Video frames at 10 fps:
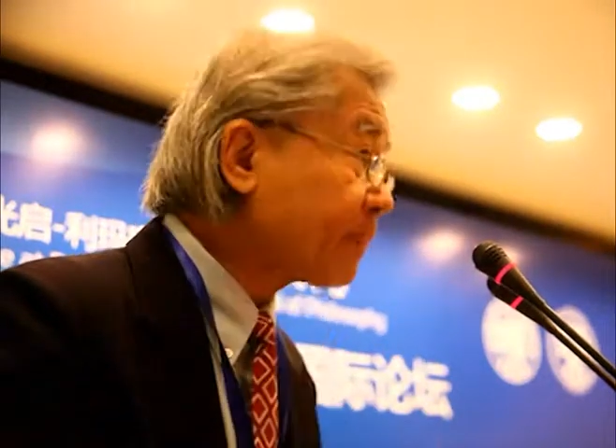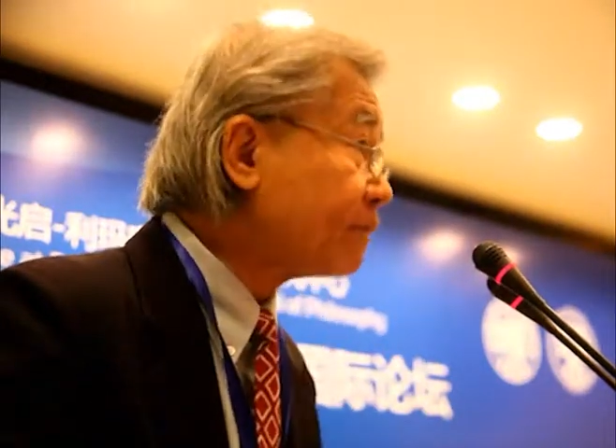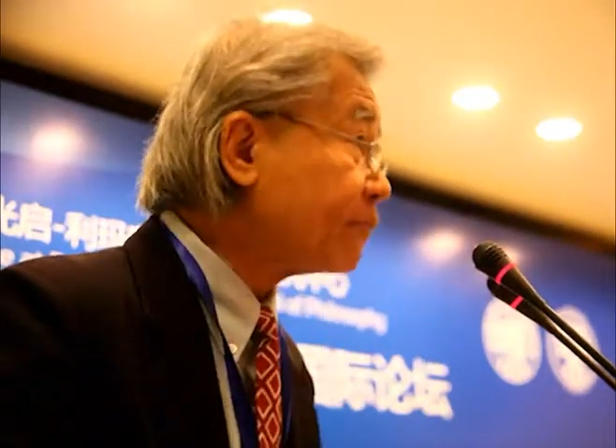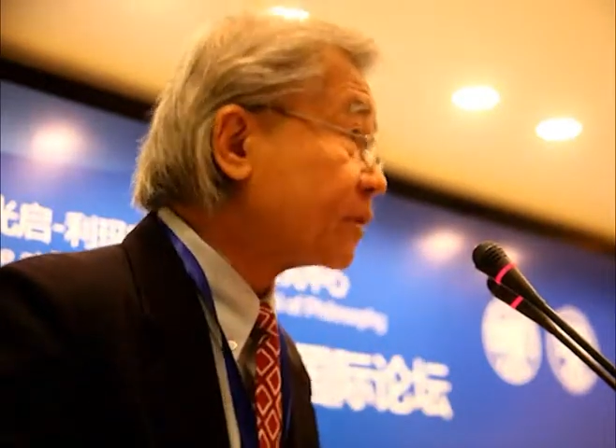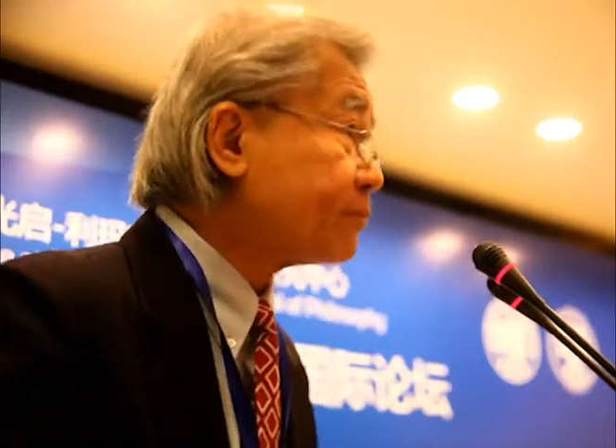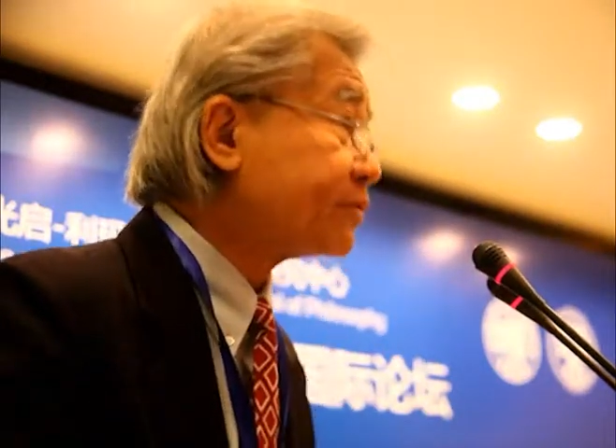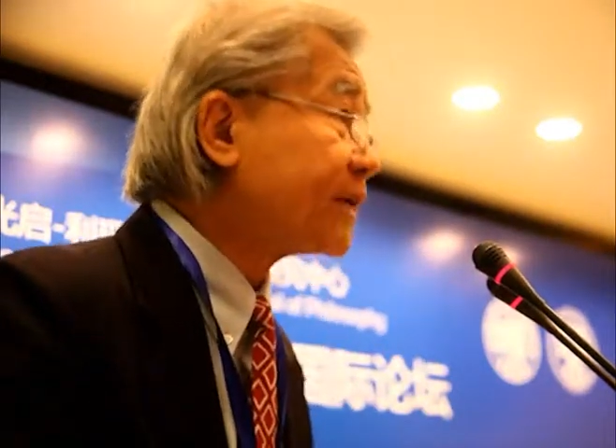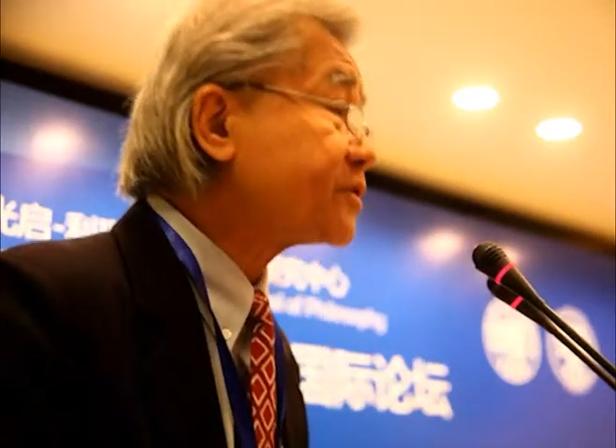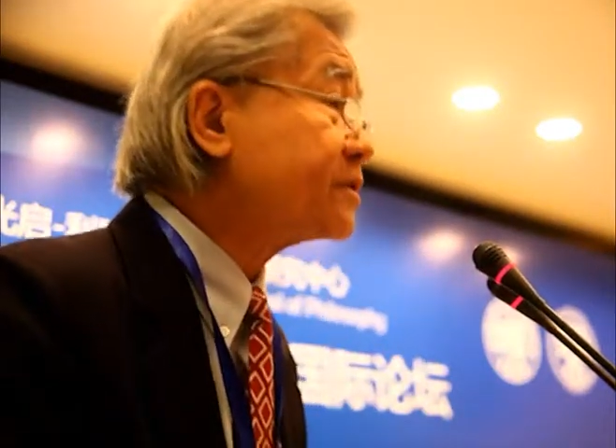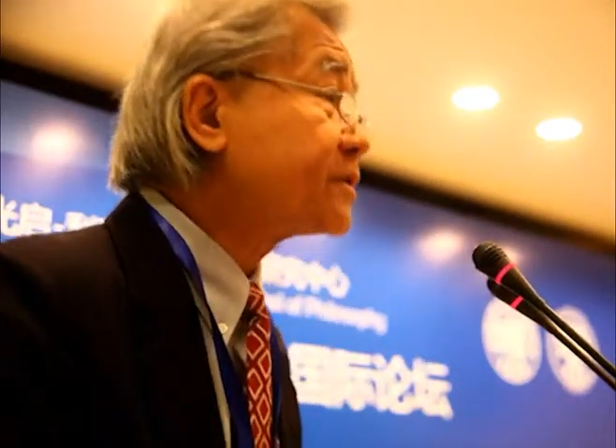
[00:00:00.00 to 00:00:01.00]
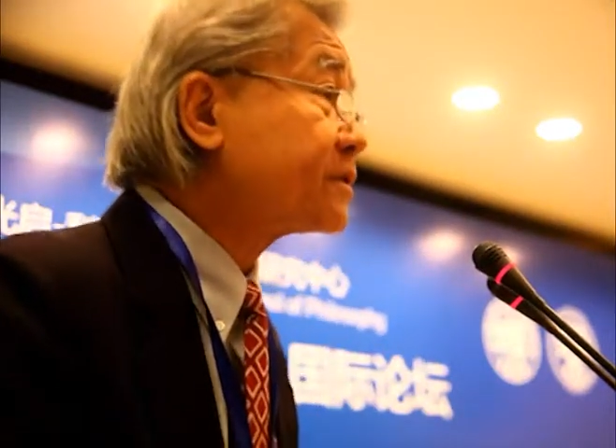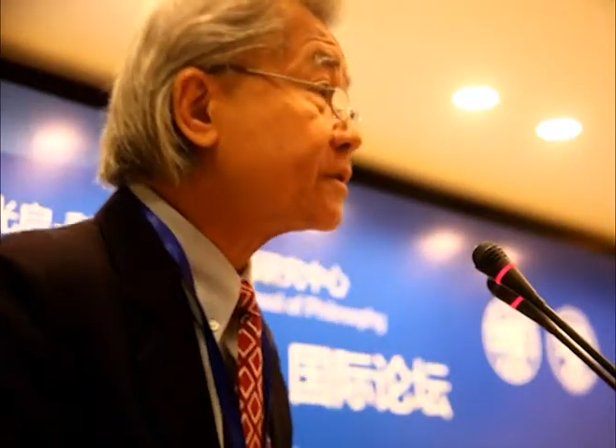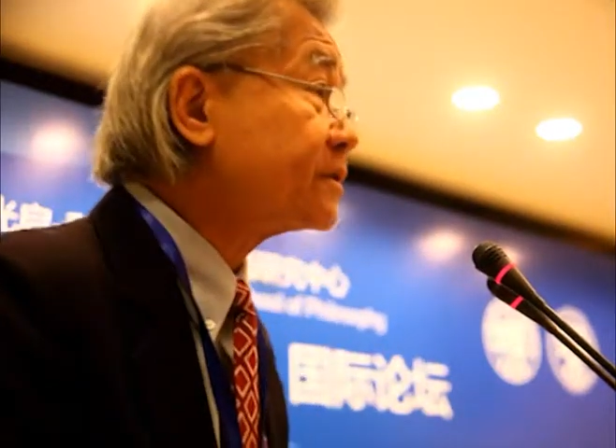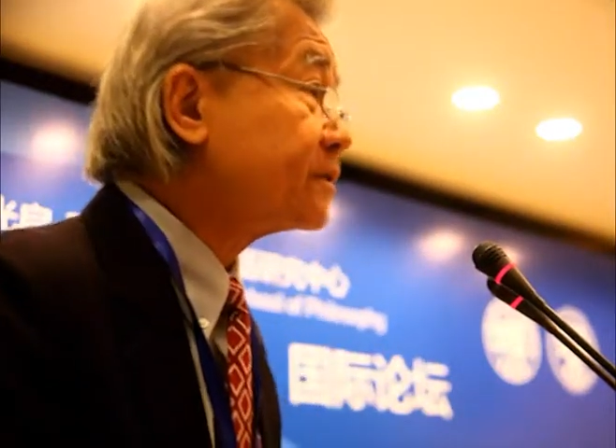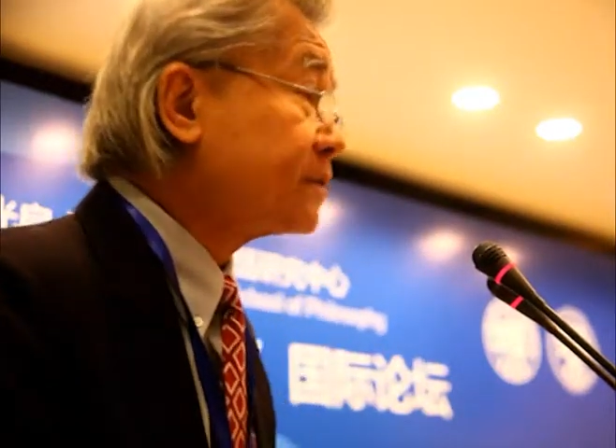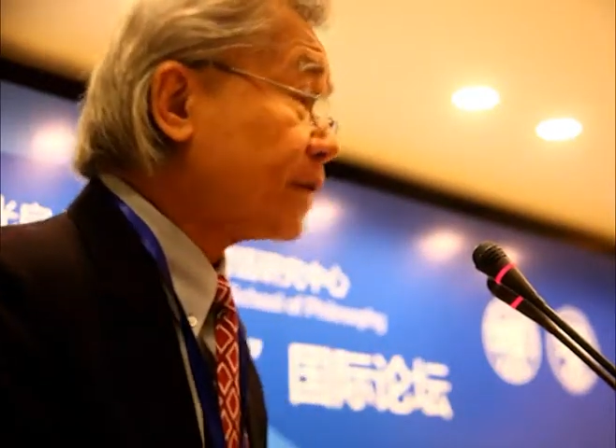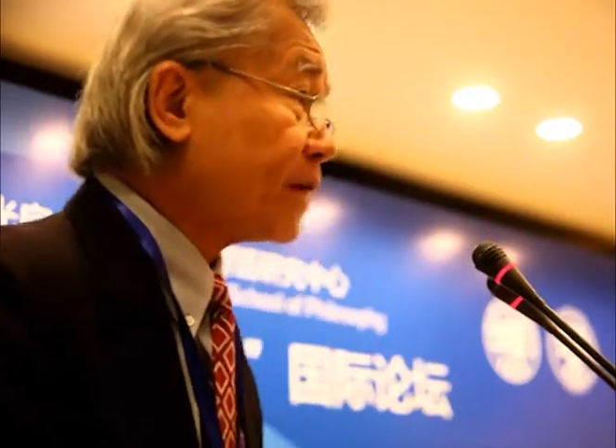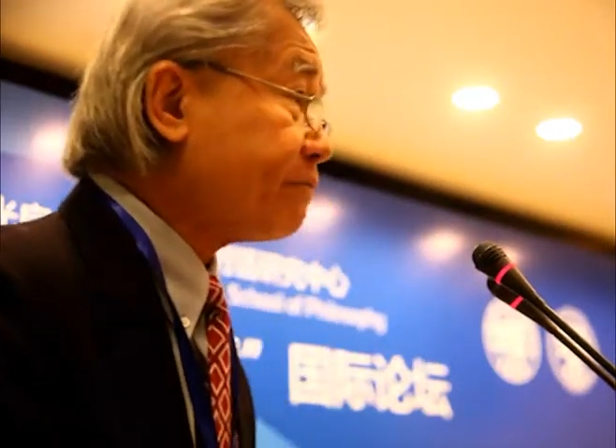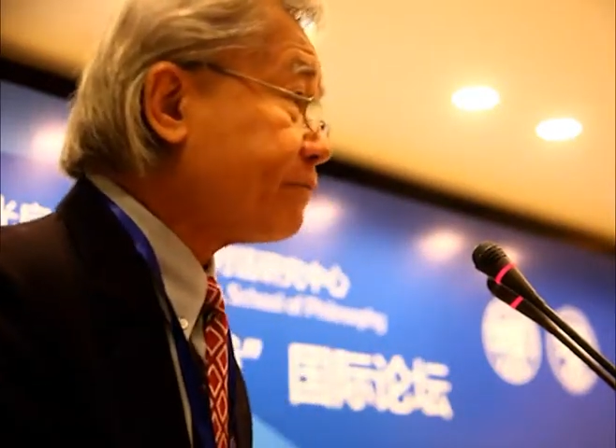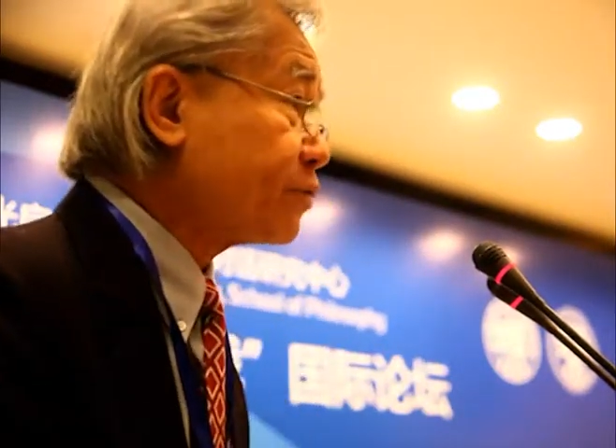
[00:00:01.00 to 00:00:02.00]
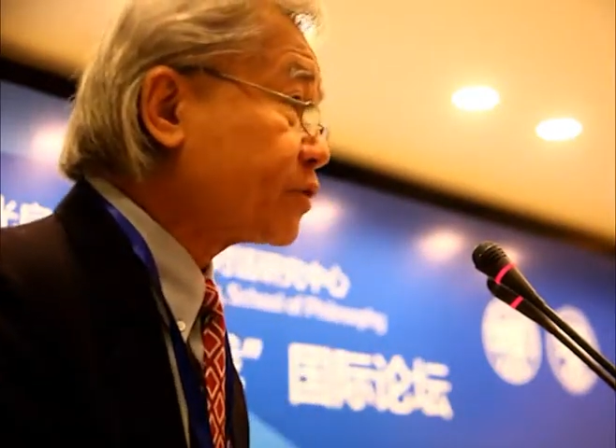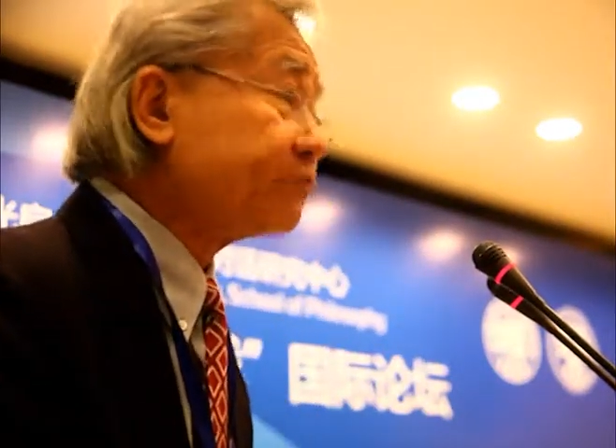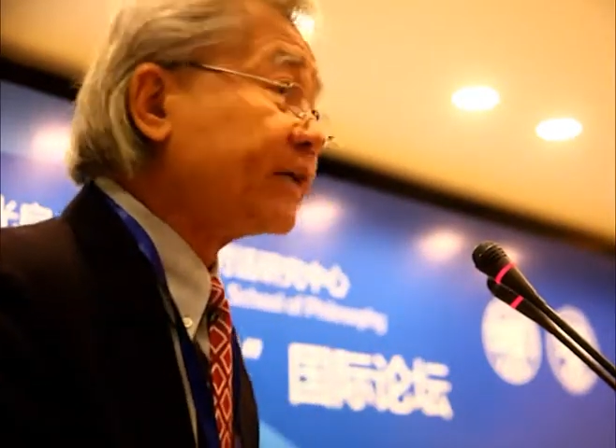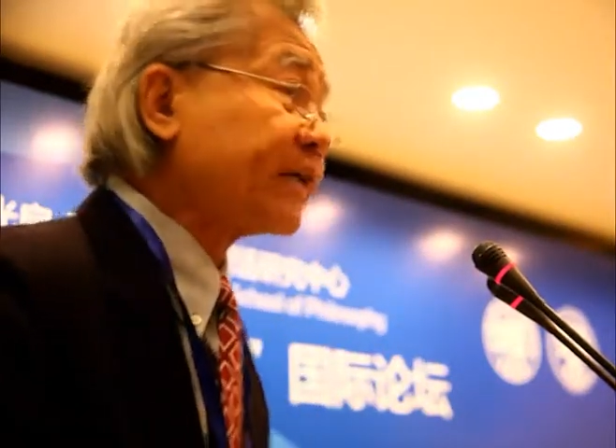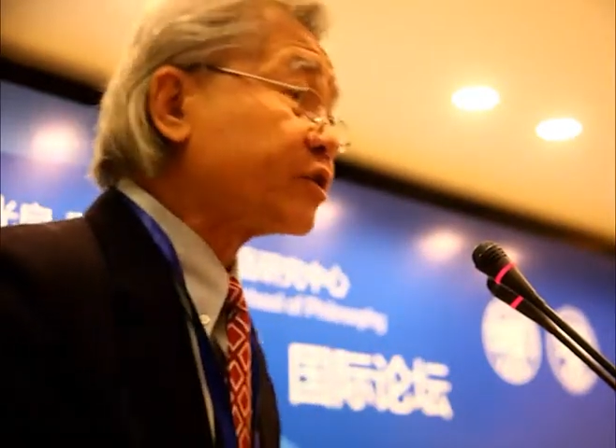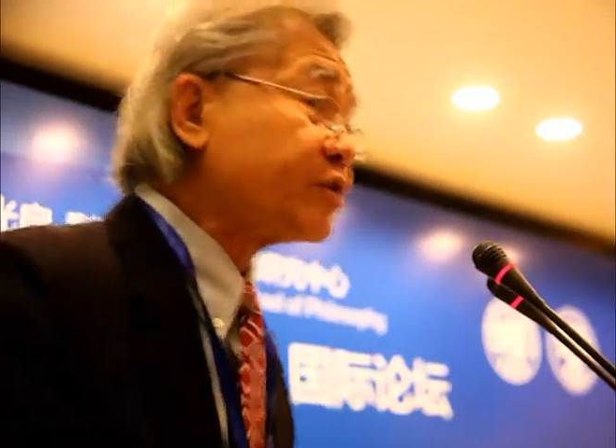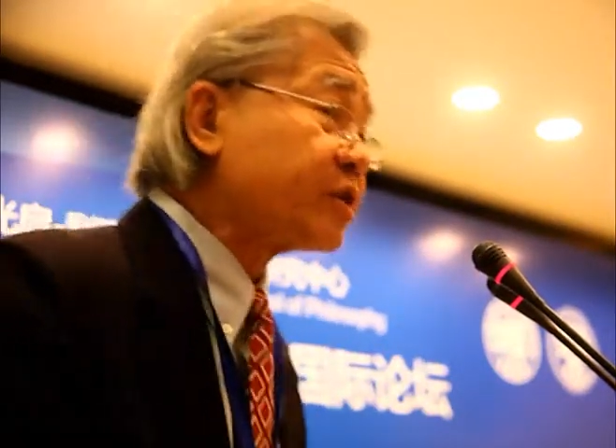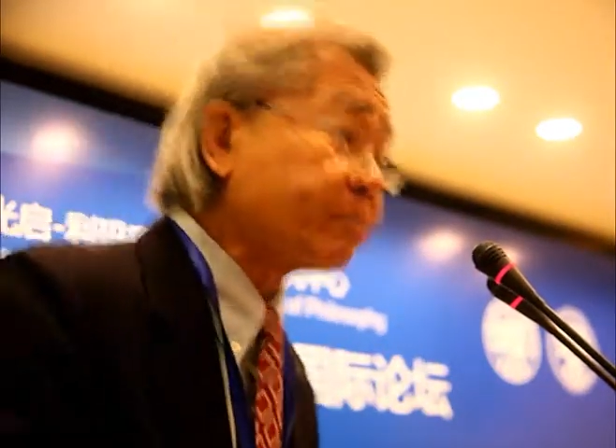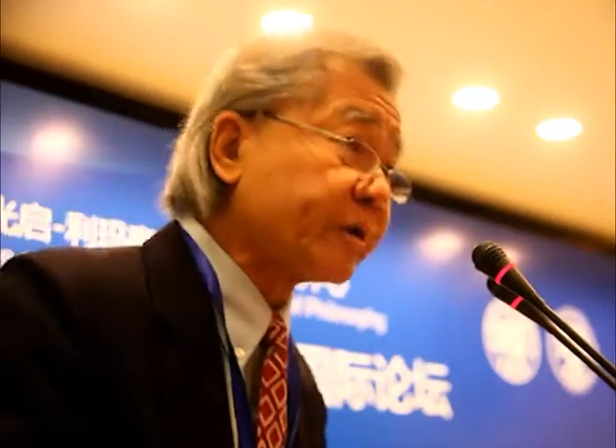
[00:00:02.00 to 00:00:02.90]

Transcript: for the present and future relationship